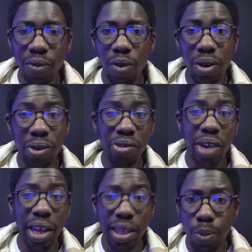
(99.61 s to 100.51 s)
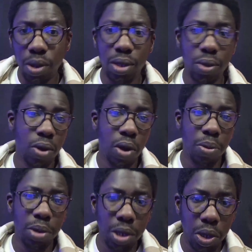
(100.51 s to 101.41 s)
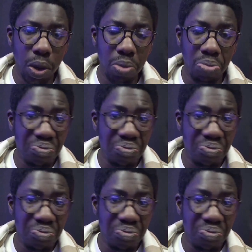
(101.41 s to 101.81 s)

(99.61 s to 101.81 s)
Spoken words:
for a great political comedy show,